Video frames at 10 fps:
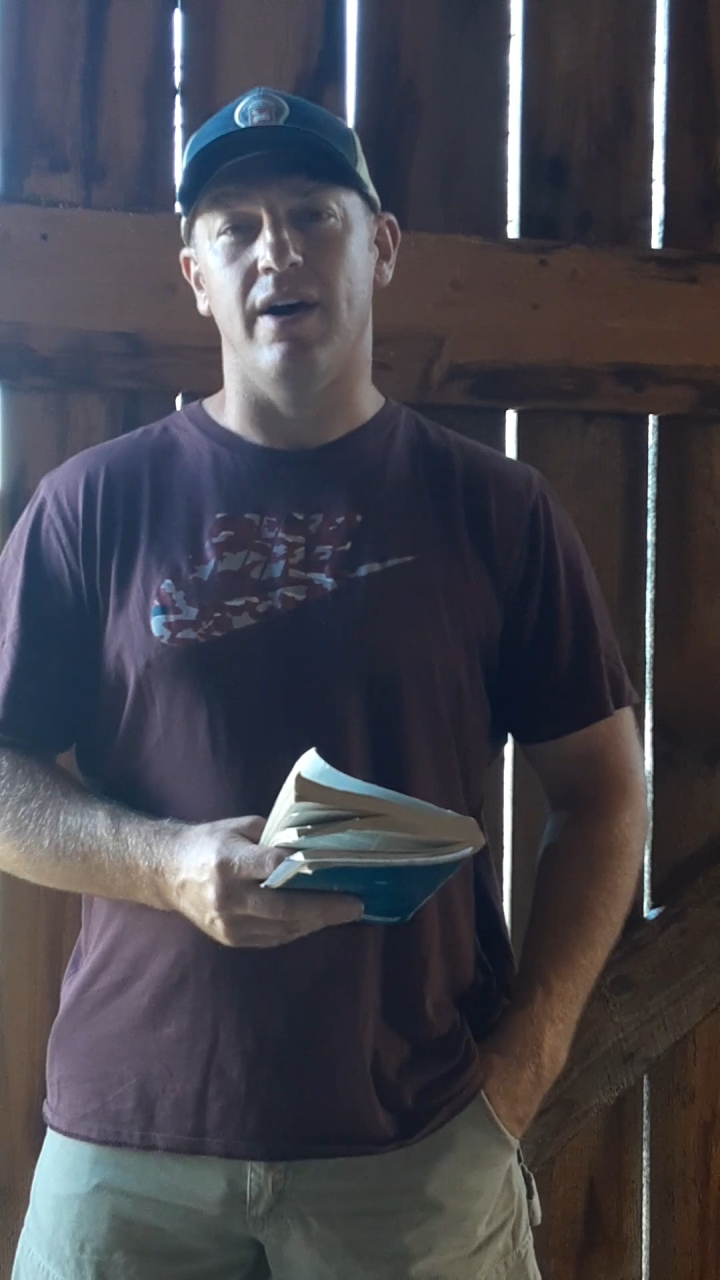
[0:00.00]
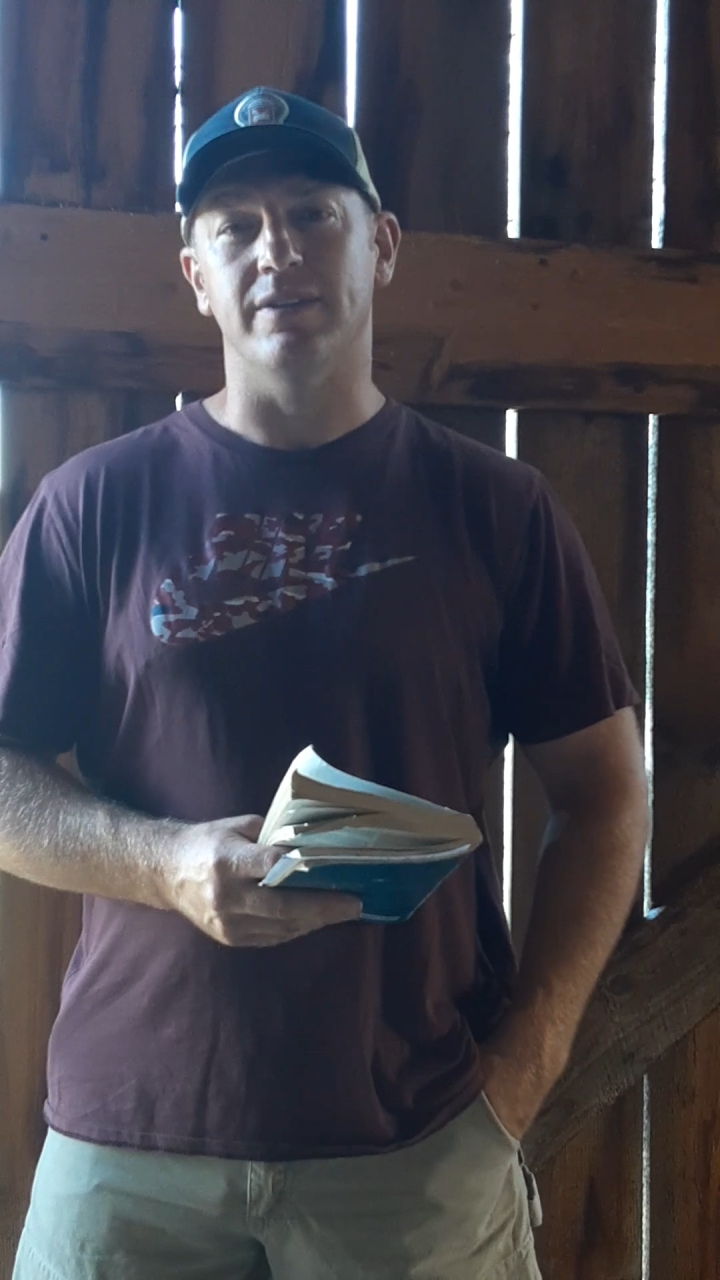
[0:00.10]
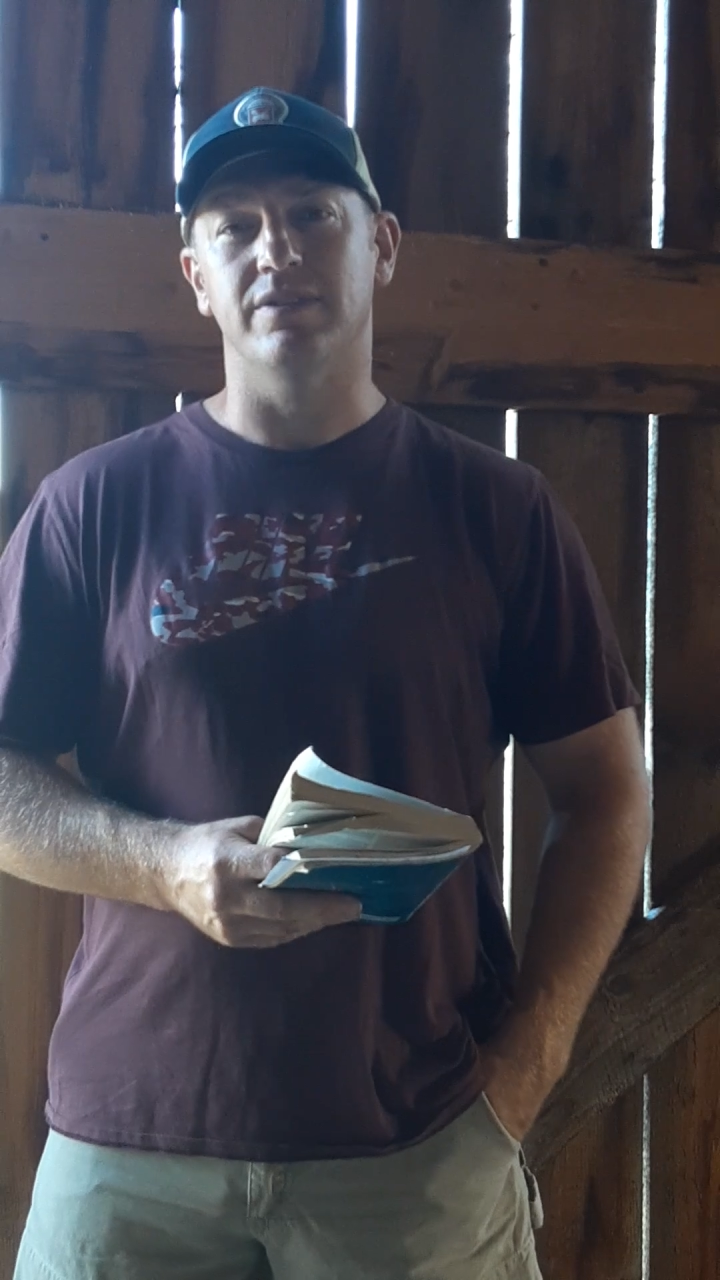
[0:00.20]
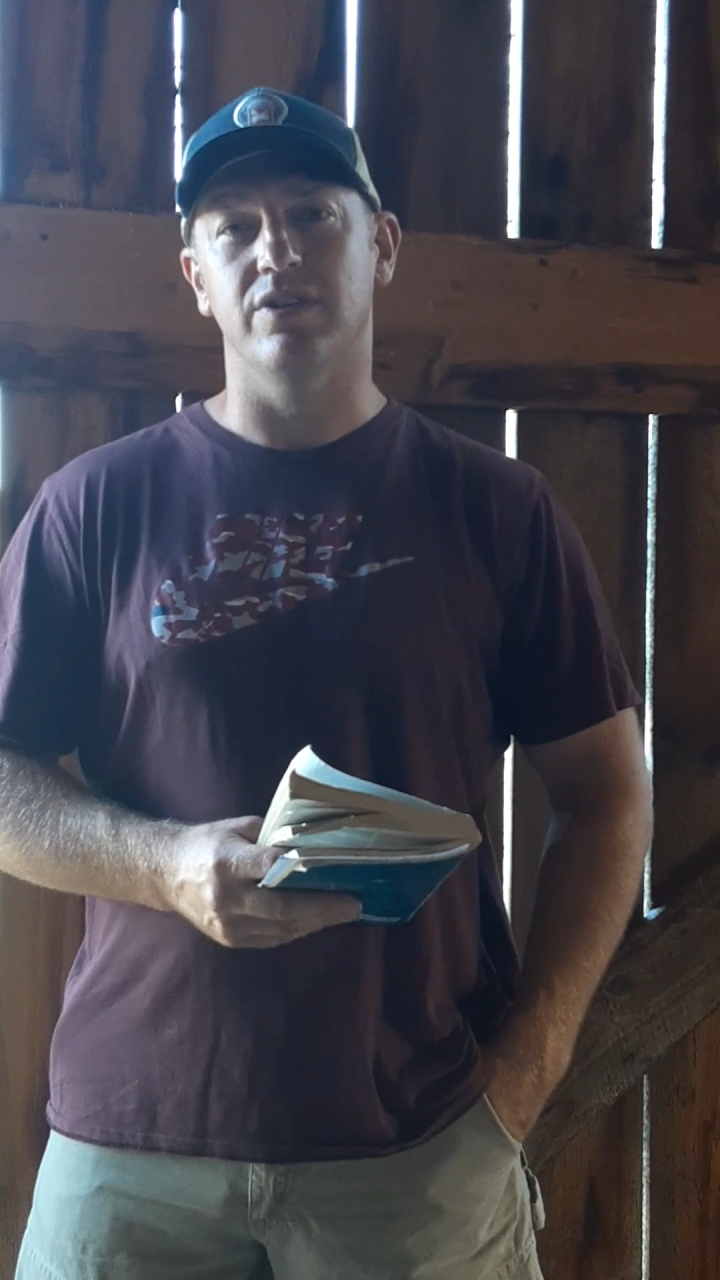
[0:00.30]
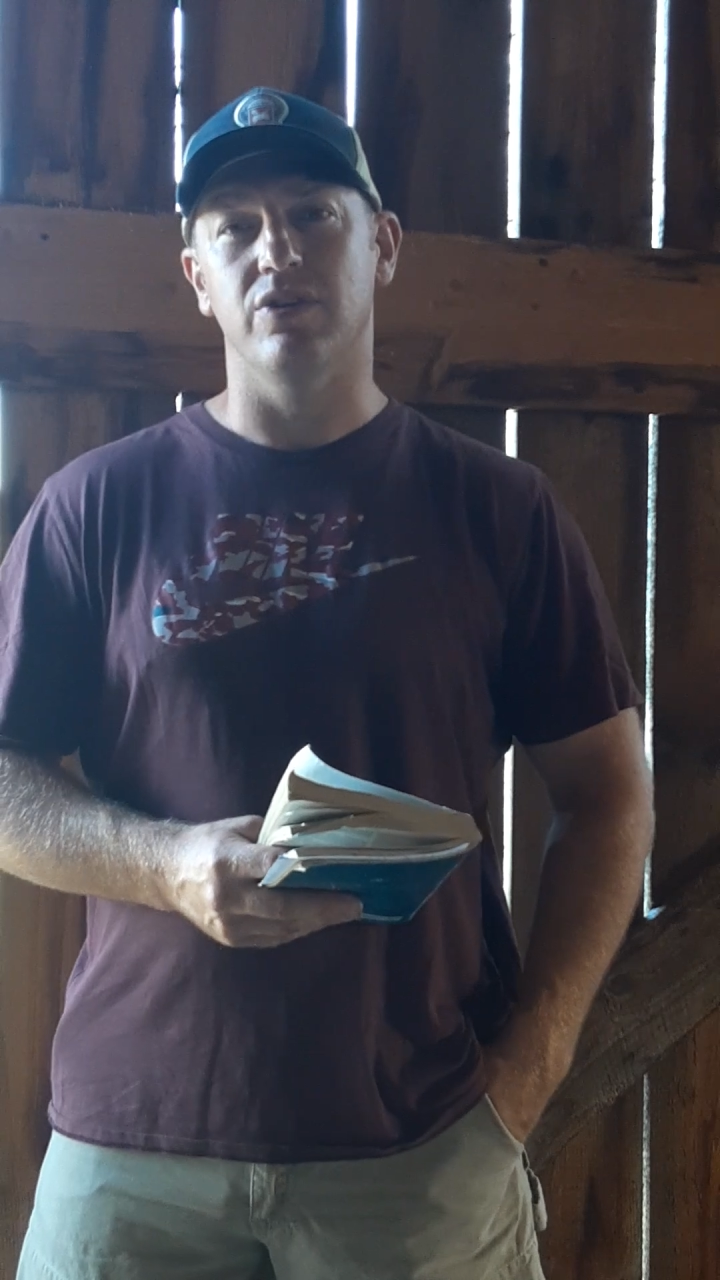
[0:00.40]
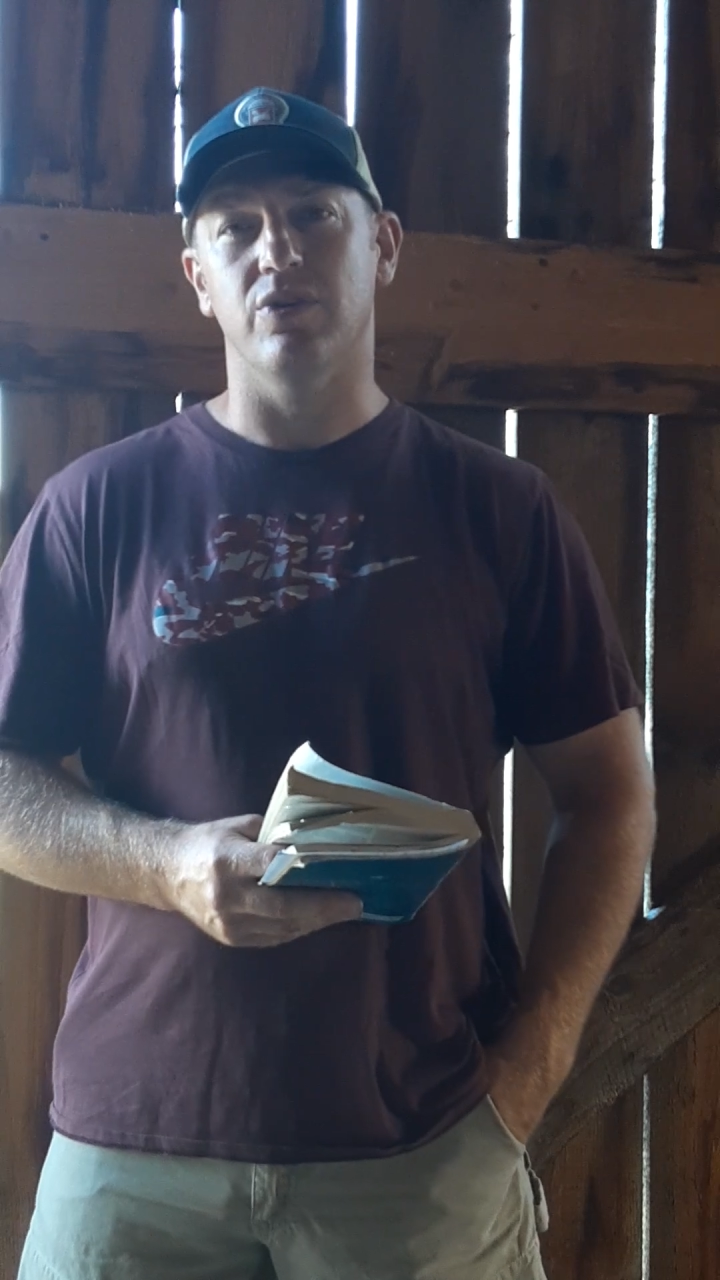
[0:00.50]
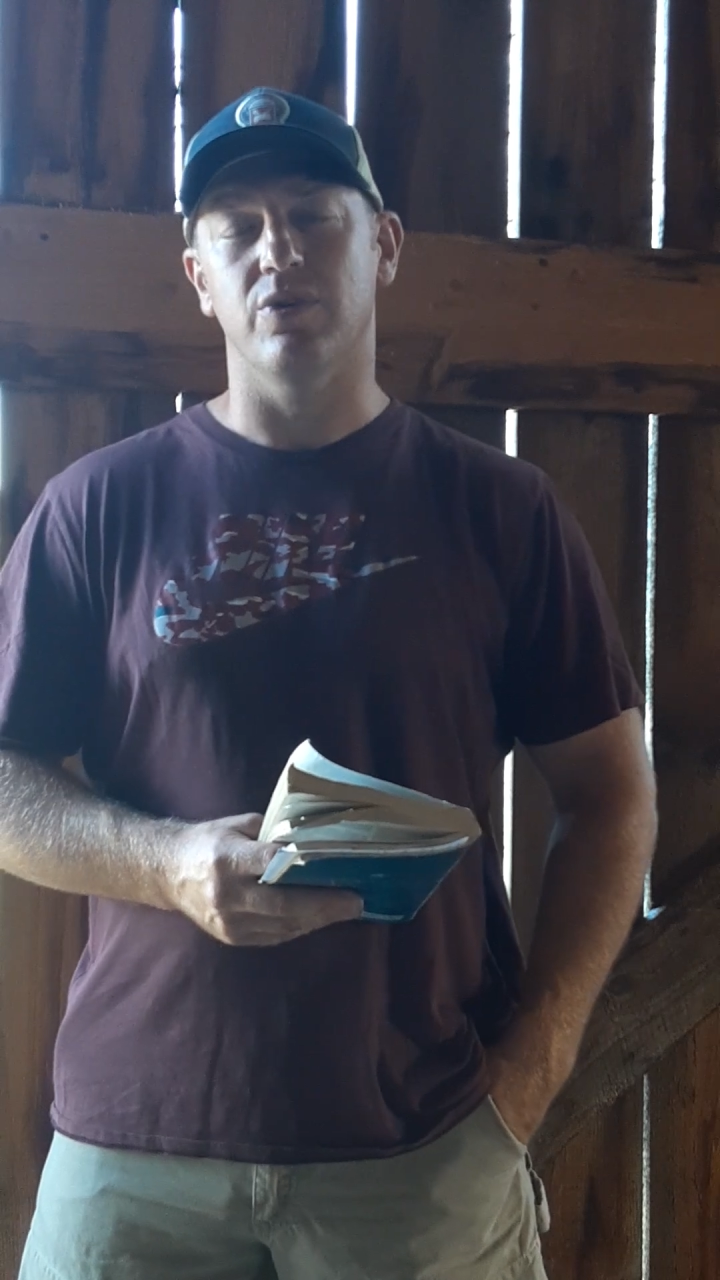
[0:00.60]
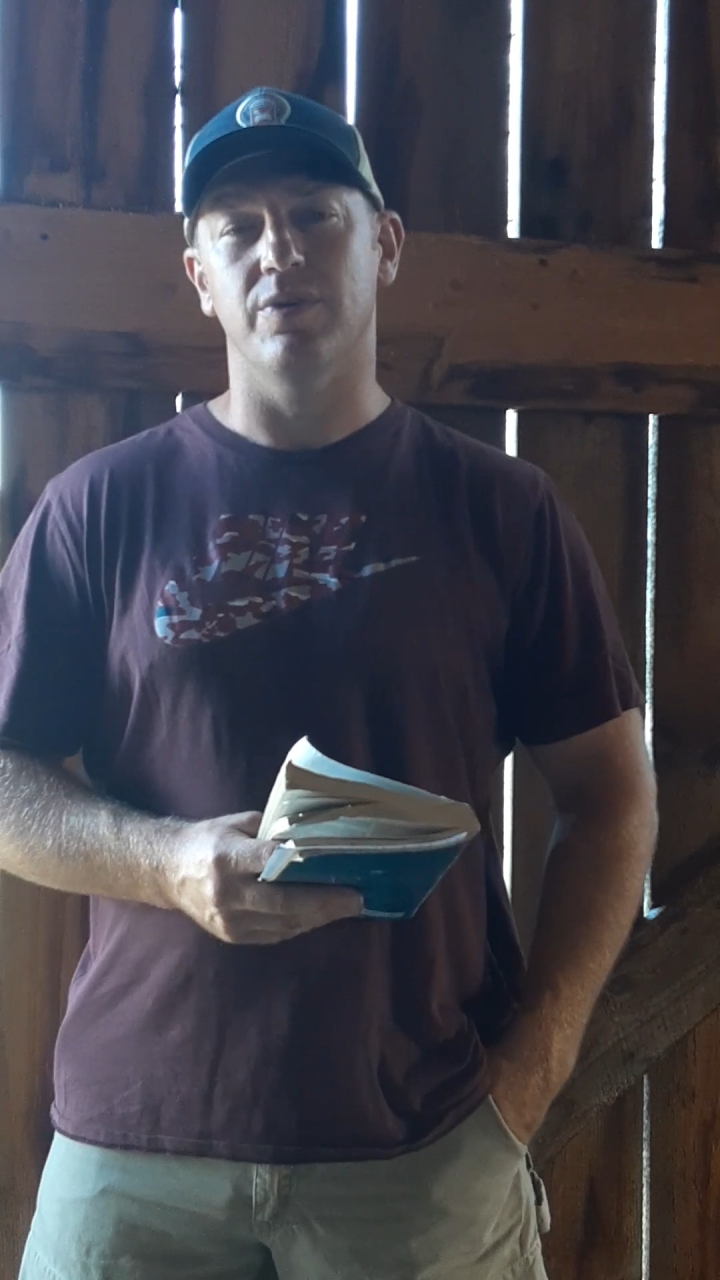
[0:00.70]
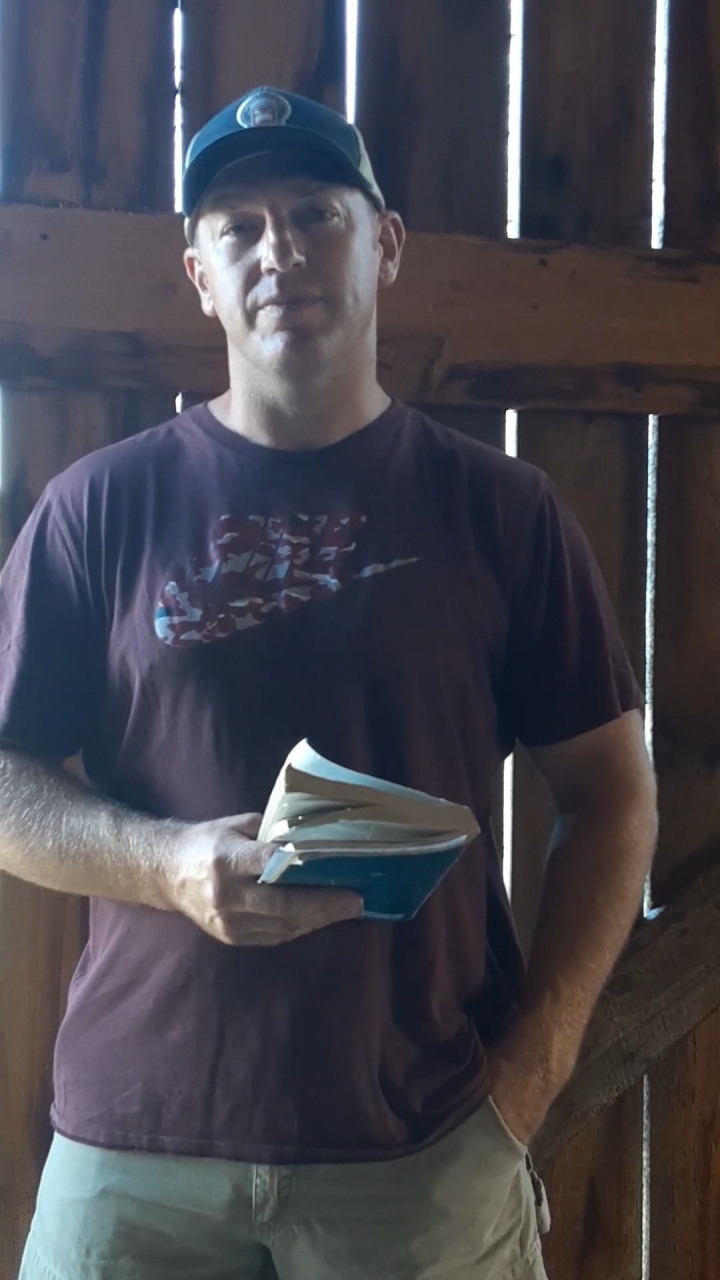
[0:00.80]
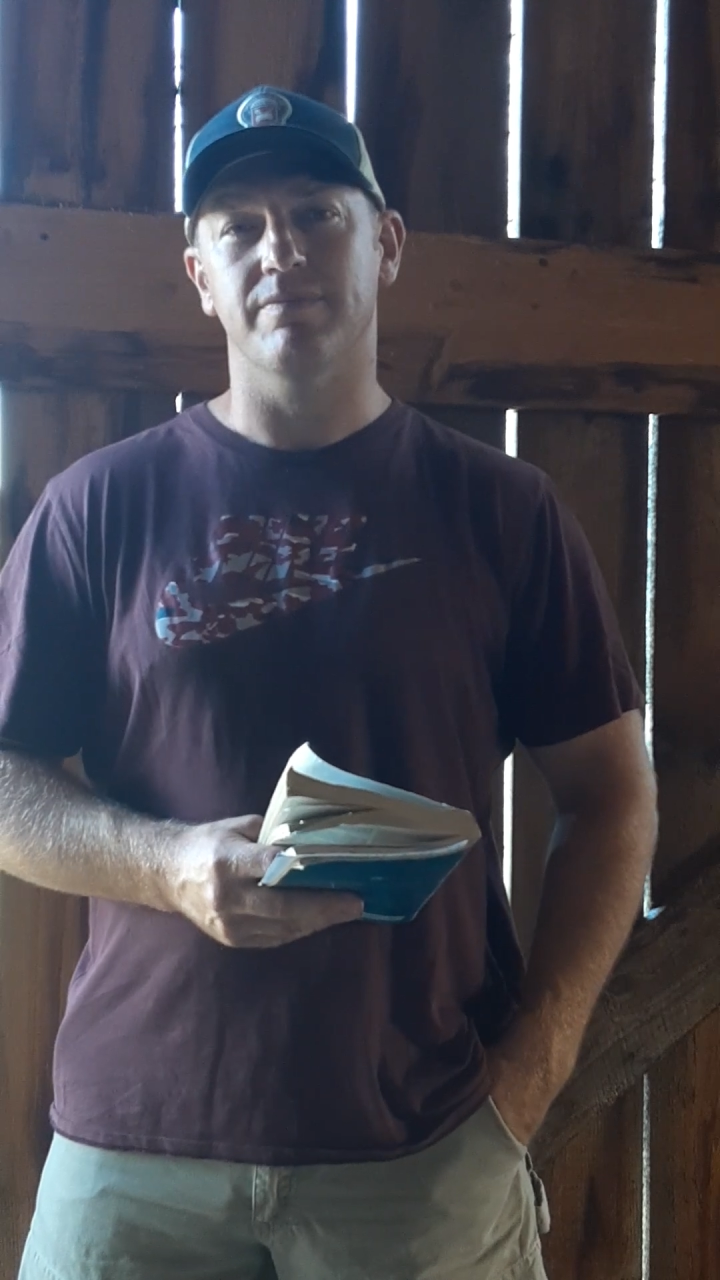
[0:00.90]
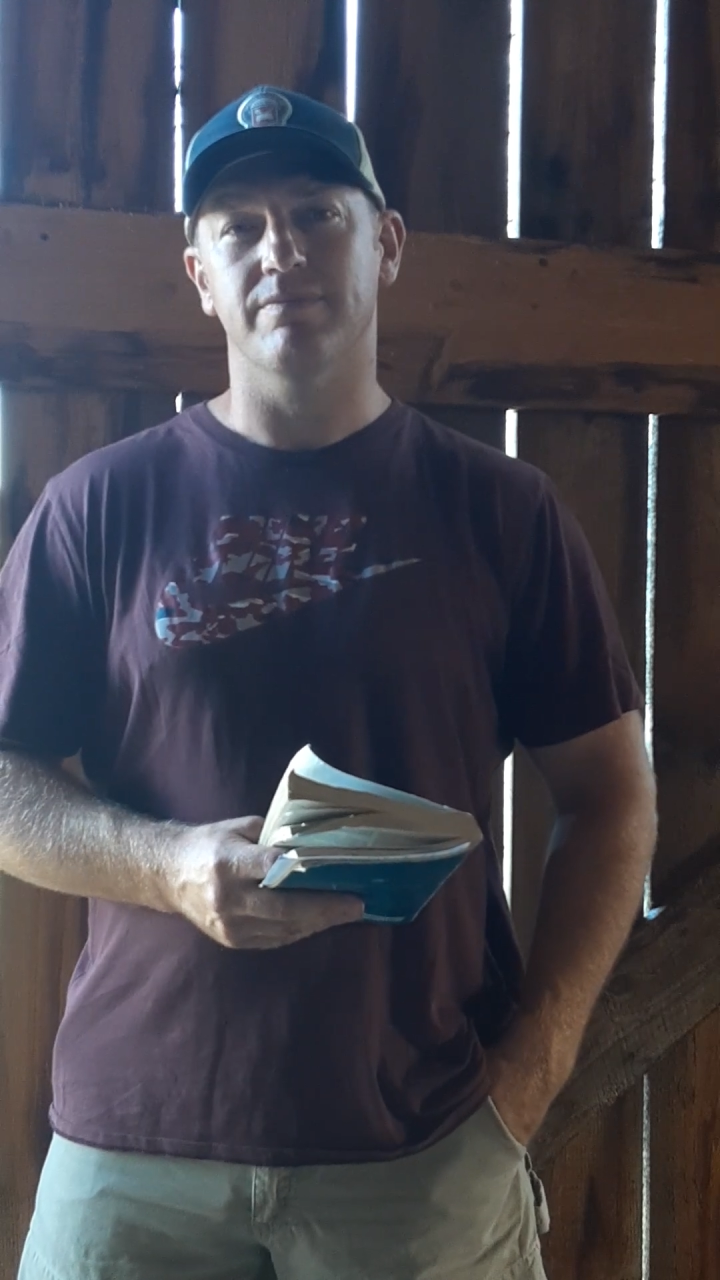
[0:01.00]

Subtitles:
to do